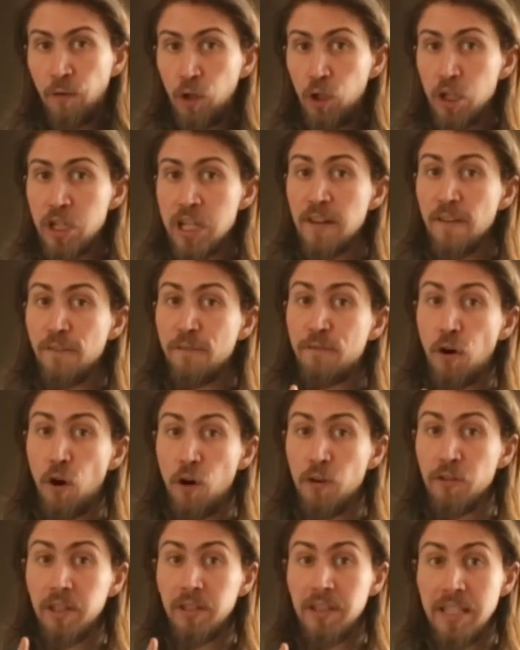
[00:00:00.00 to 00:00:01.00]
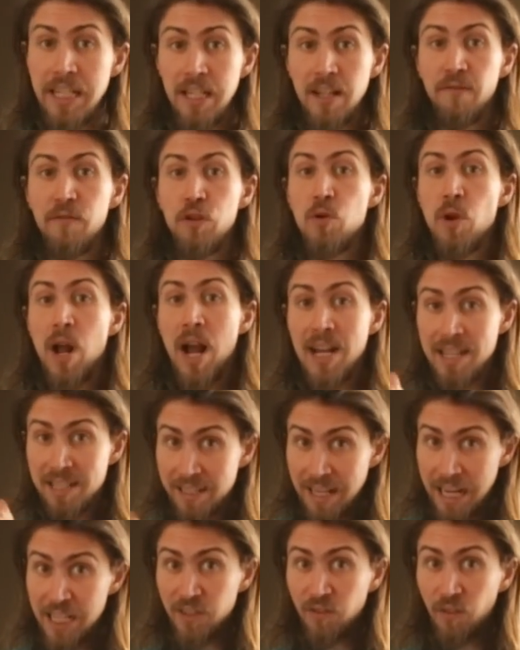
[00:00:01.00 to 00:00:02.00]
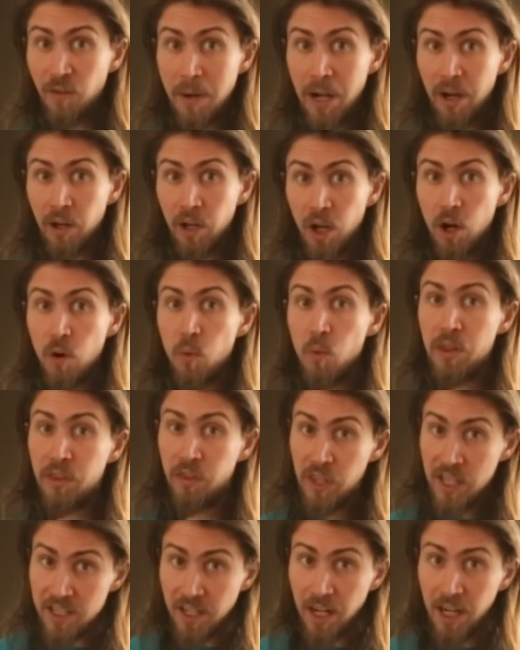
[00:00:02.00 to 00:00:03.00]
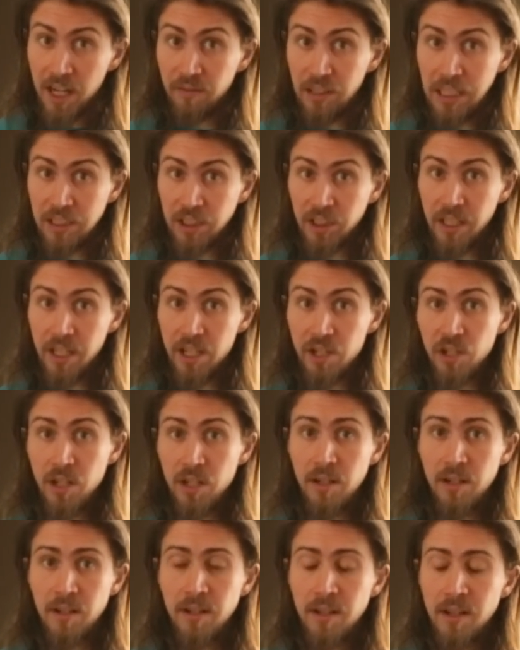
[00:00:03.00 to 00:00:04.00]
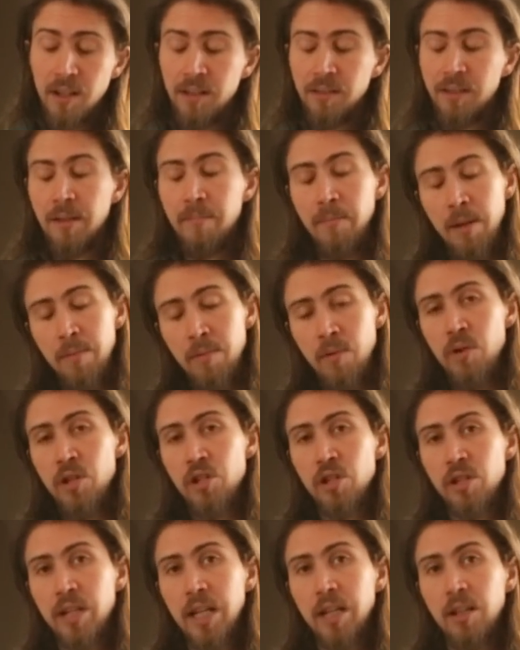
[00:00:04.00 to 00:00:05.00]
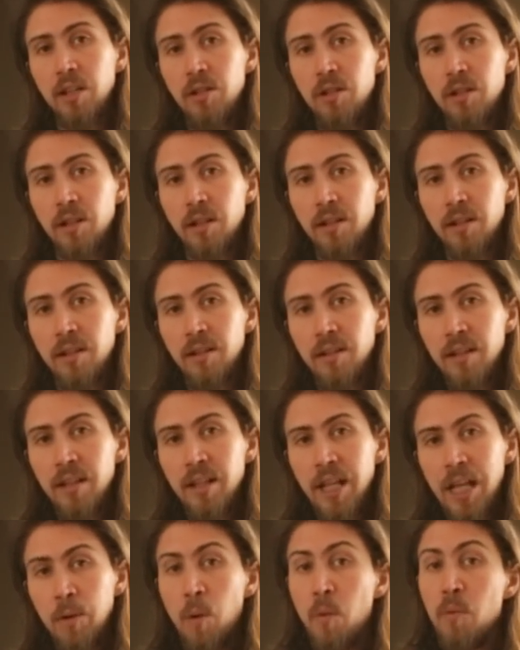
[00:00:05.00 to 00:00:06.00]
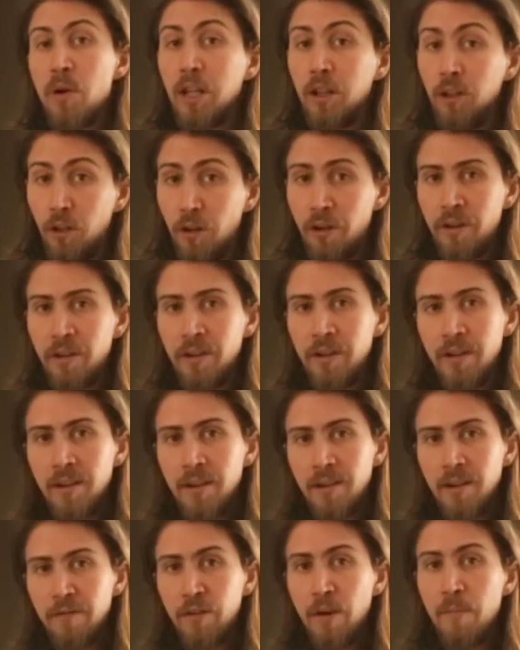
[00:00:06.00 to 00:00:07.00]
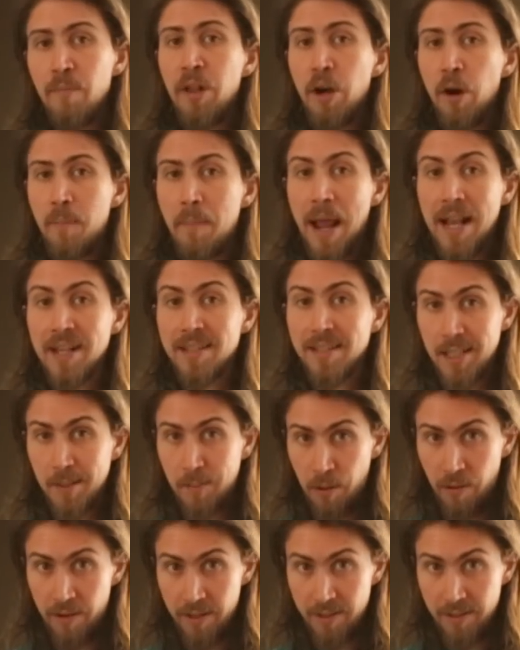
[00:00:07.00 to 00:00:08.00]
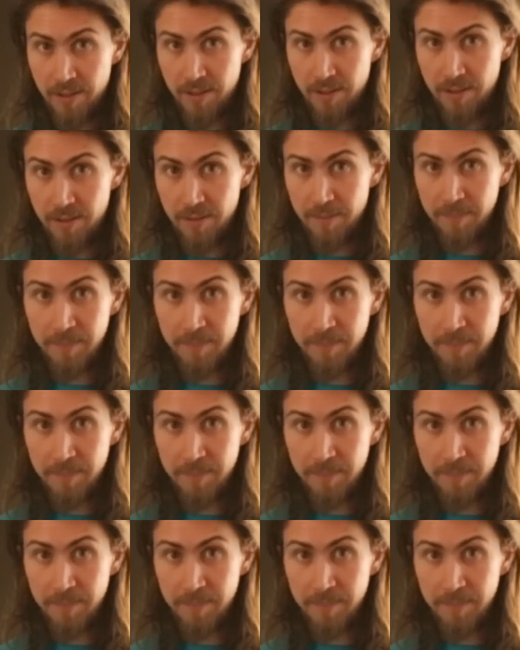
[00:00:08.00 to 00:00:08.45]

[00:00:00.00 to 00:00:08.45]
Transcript: if we're looking to follow the lead of the United States of America with this kind of legislation, then maybe we should take a look at what we can learn from their past experiences.